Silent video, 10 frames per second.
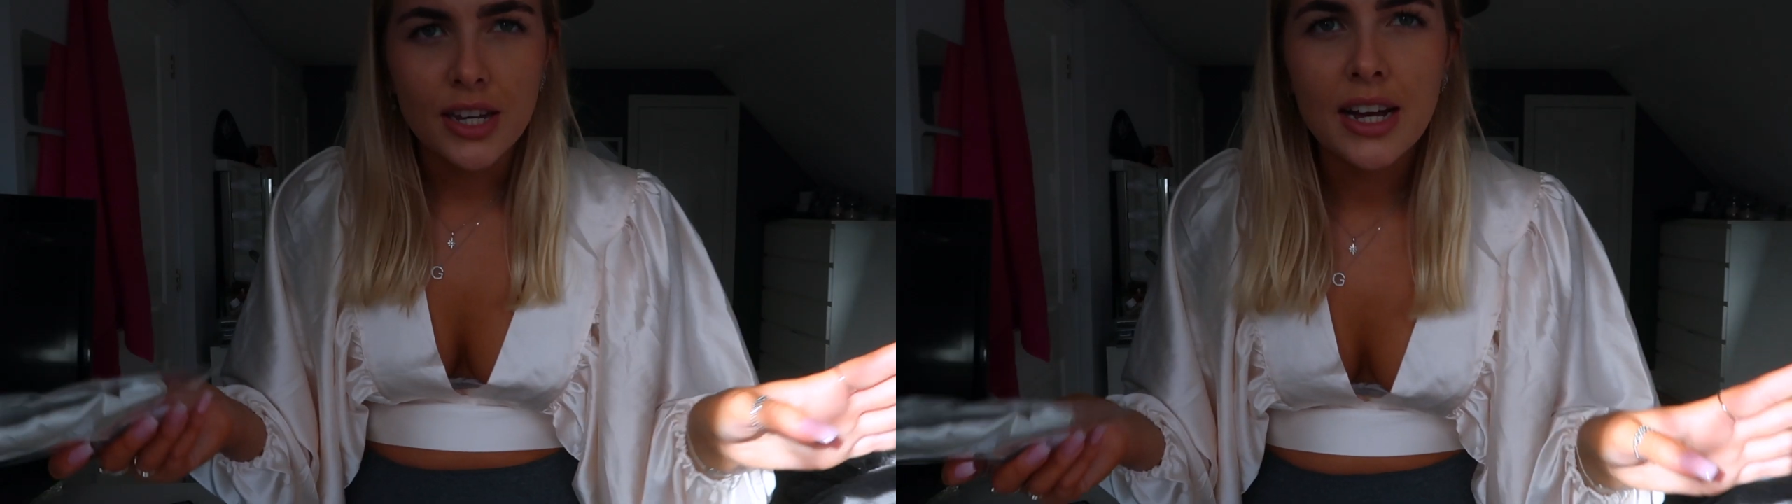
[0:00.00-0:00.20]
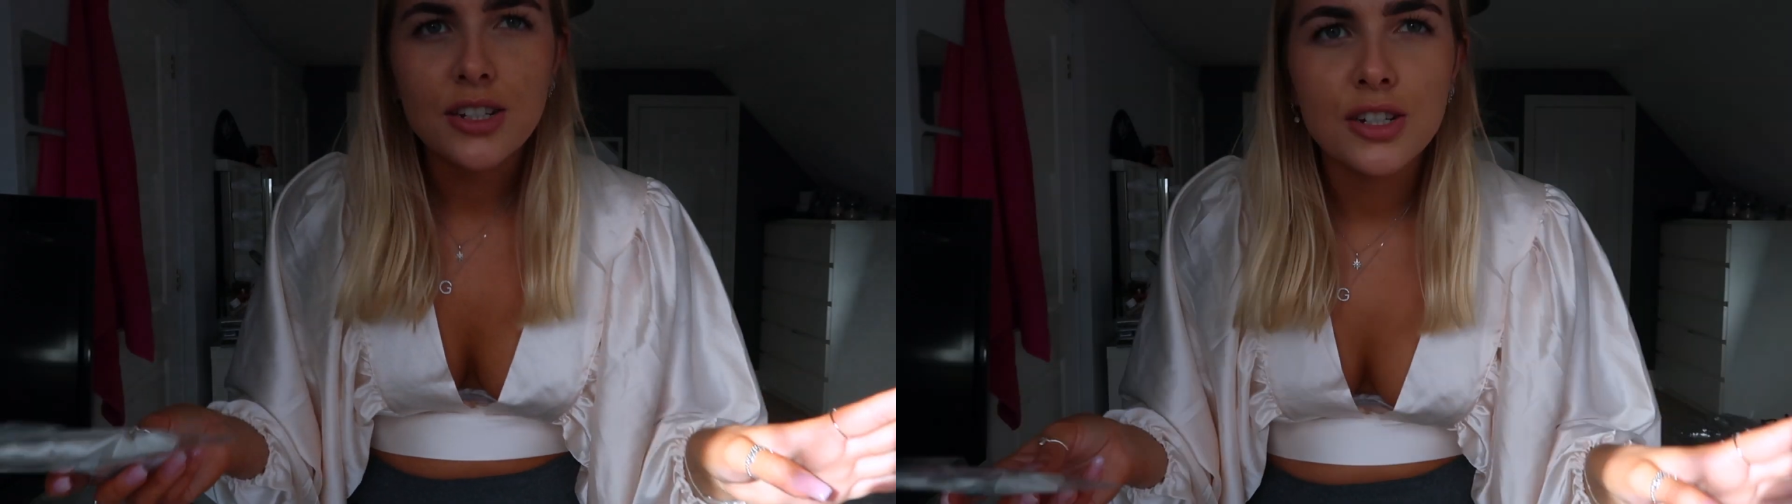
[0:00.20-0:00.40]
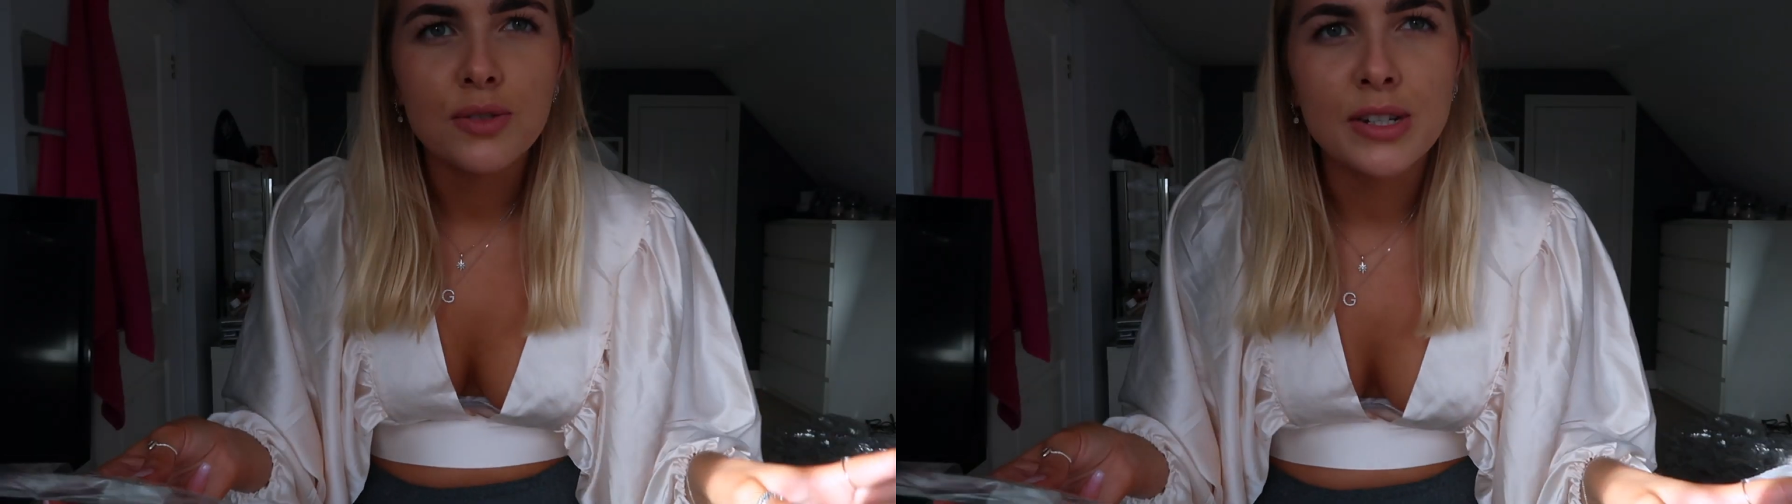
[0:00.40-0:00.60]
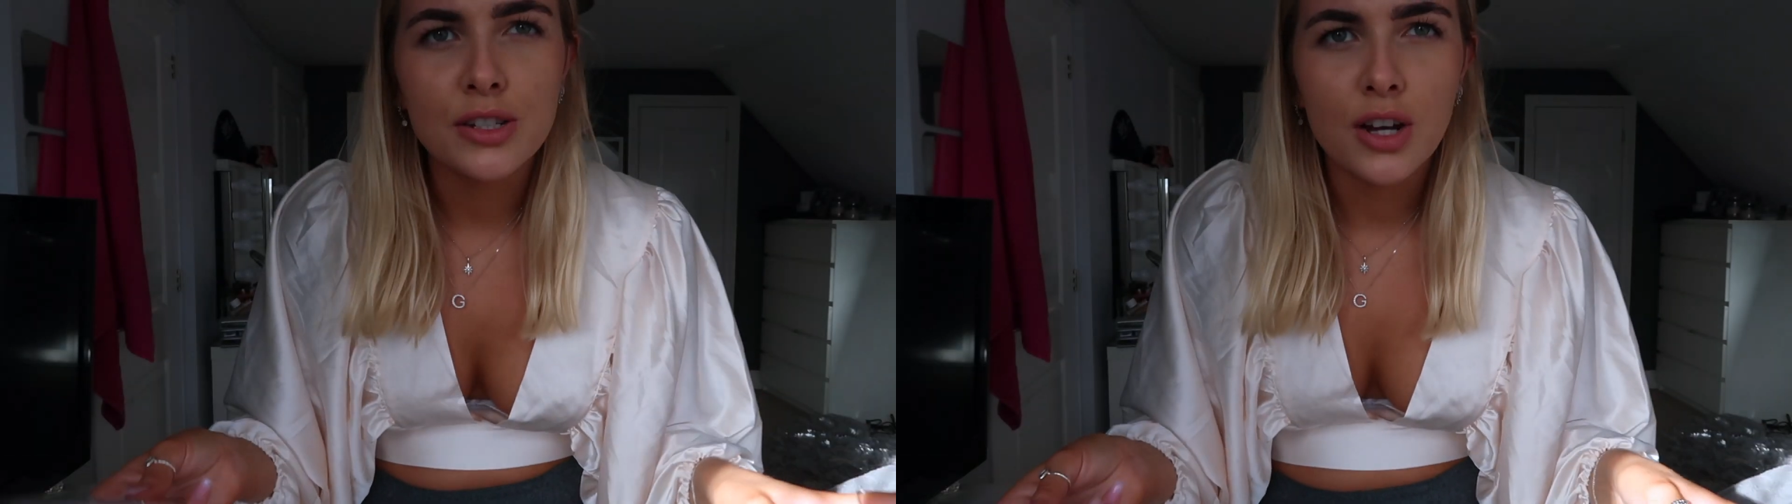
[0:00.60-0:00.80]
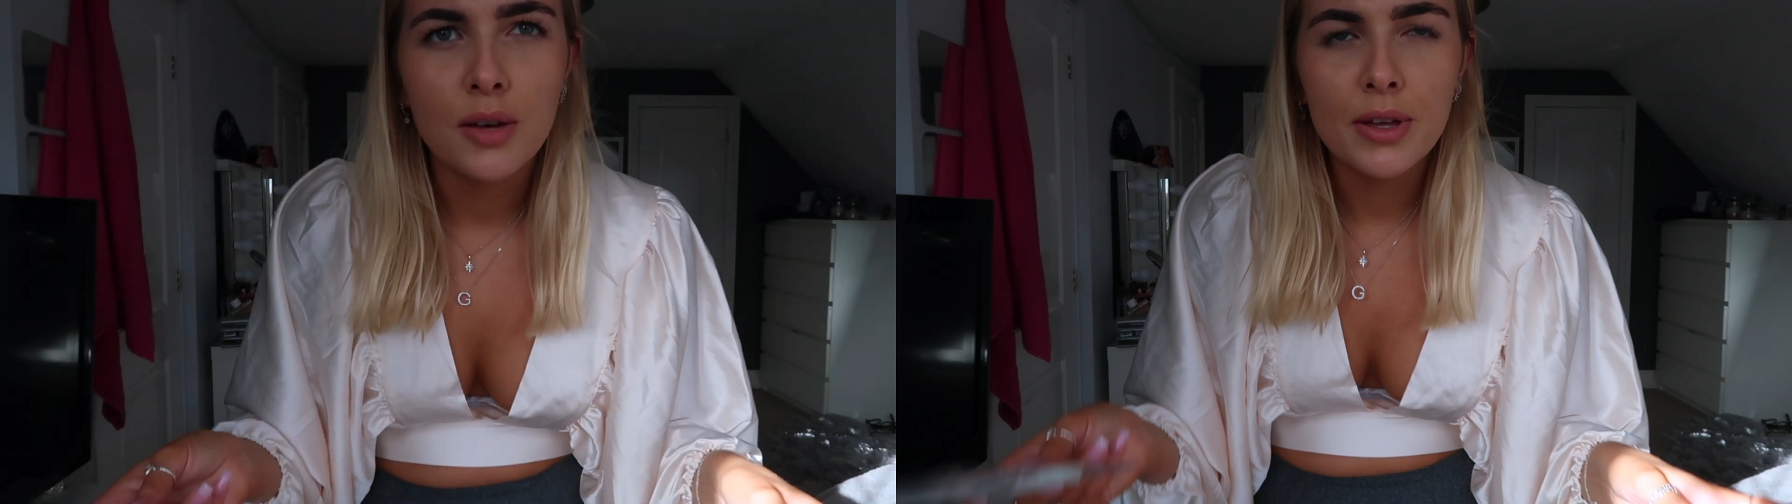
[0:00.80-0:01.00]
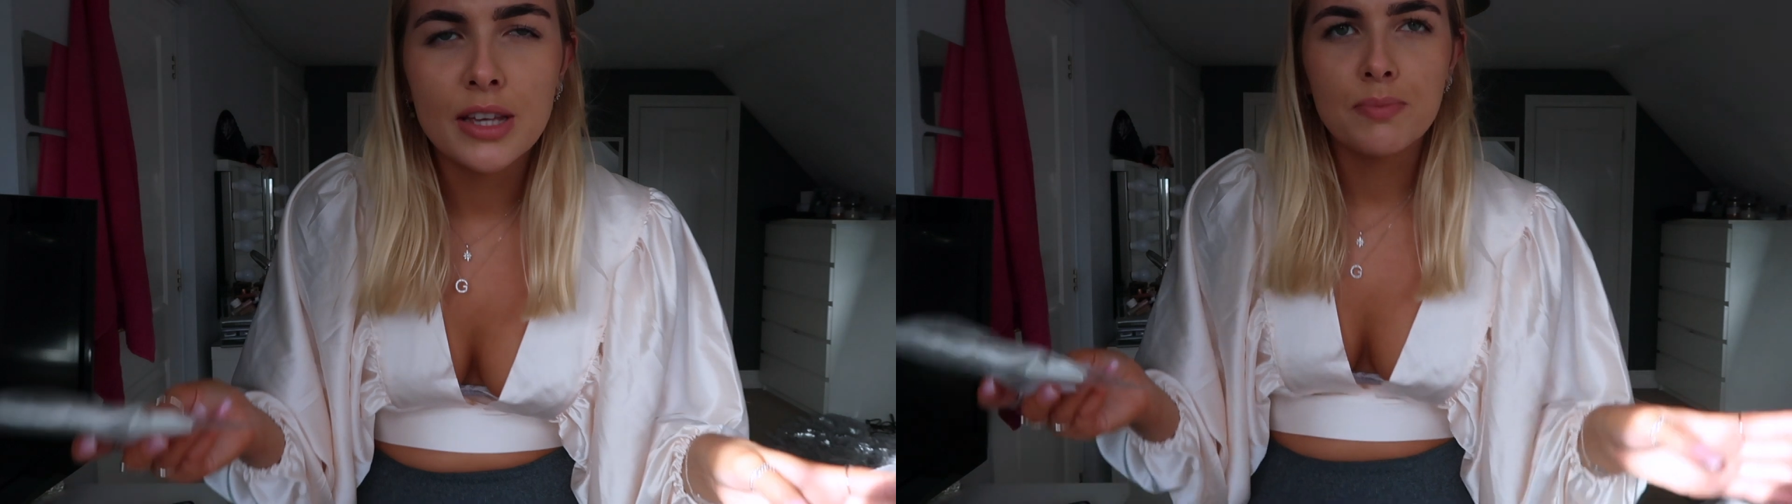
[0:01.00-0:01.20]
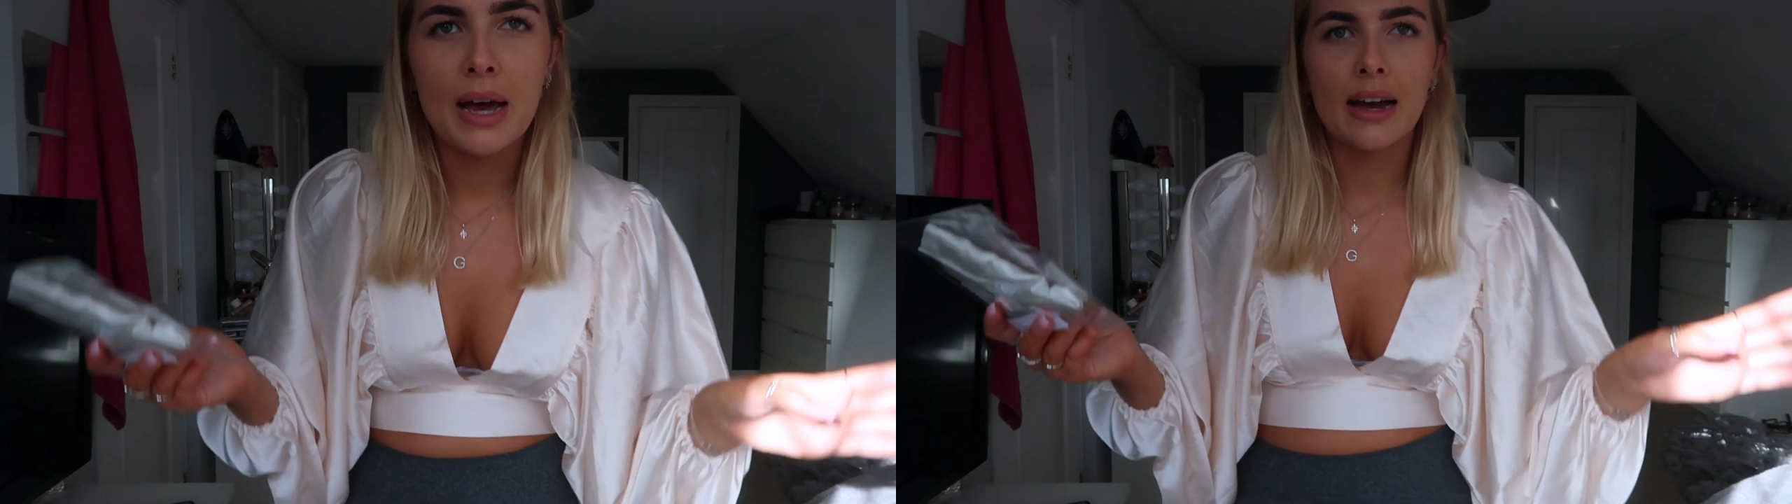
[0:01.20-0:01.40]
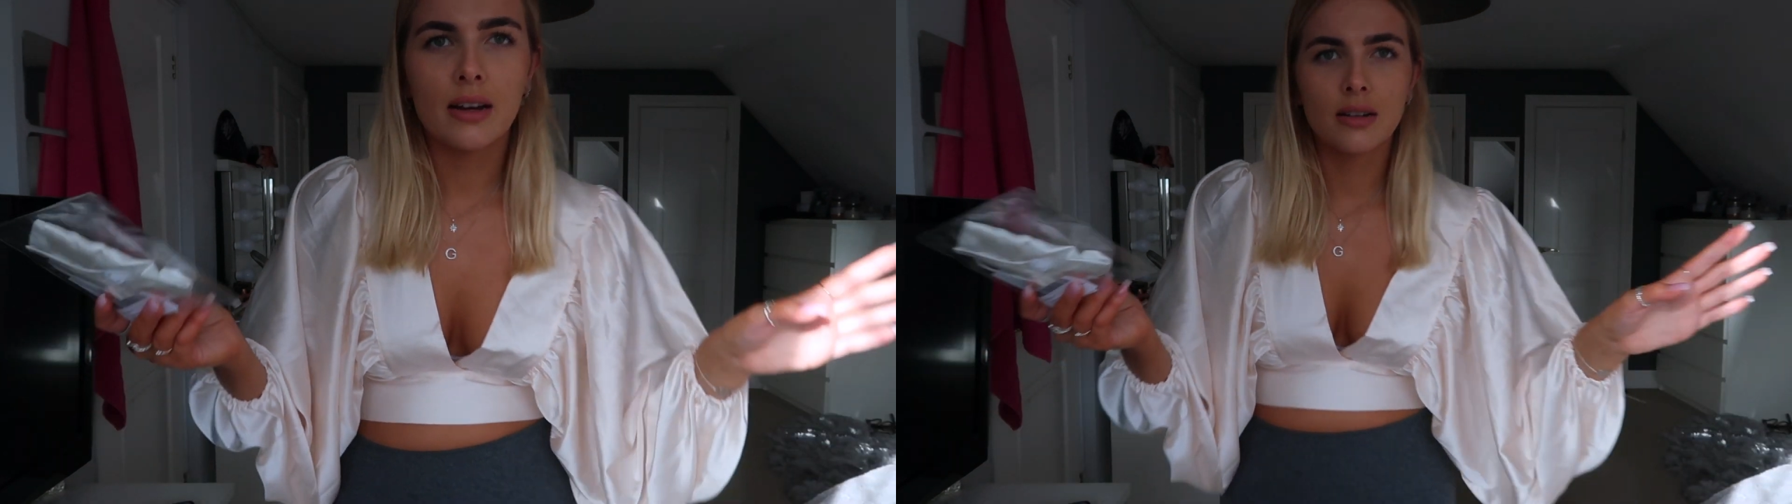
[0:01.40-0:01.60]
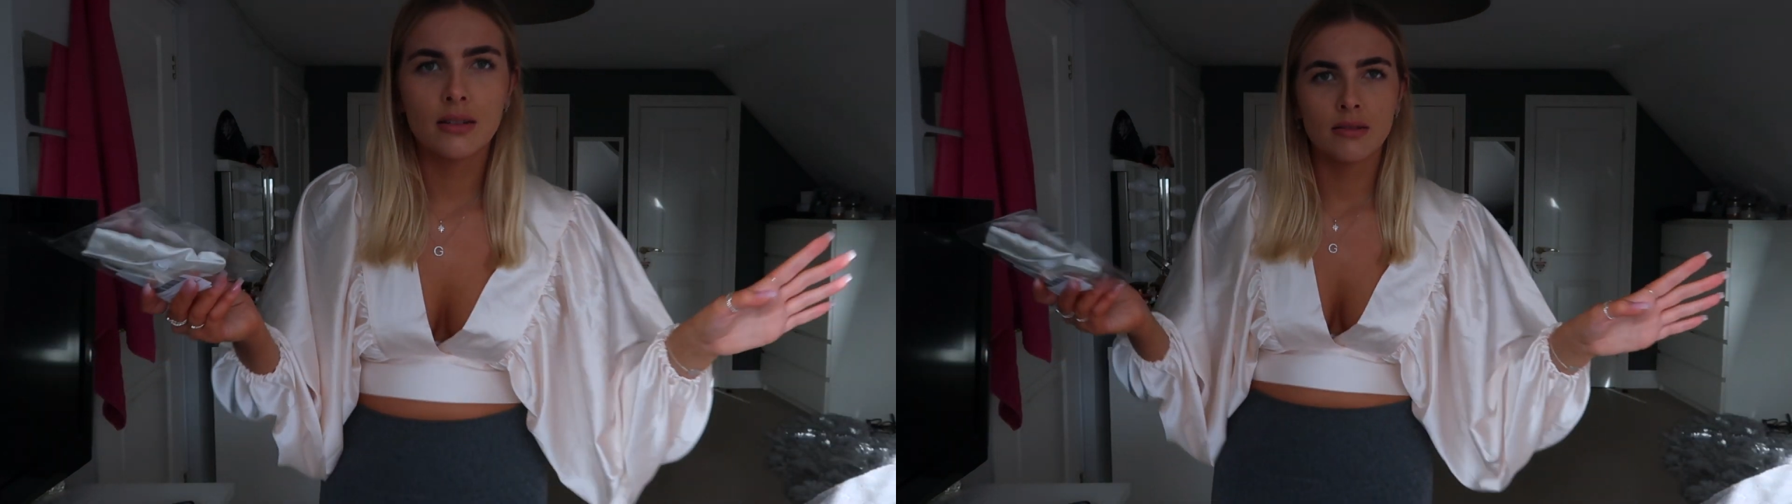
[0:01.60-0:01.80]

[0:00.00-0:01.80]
I actually just went to go put this back.